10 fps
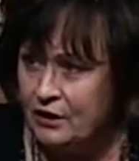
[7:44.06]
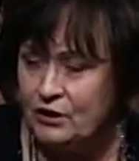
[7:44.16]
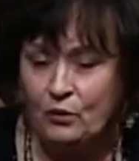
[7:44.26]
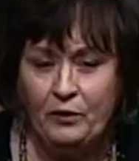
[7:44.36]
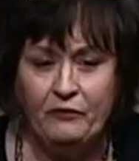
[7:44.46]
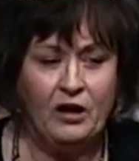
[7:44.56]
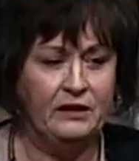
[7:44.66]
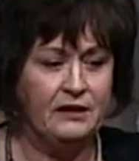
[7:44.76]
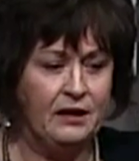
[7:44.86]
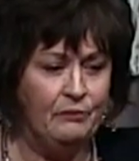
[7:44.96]
So we've got
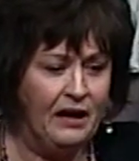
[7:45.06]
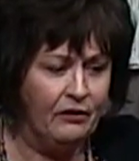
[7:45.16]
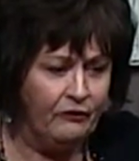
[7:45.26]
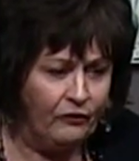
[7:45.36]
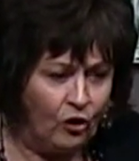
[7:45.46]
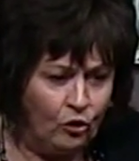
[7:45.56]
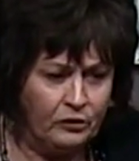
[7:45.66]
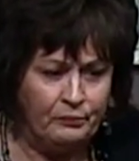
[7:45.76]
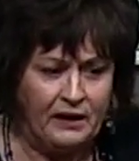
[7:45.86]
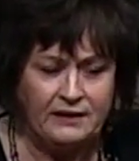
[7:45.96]
to come out of
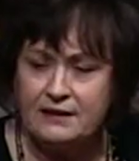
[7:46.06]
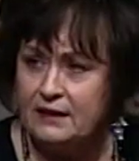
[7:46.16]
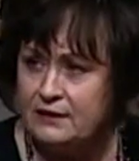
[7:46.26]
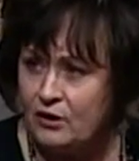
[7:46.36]
old mindsets,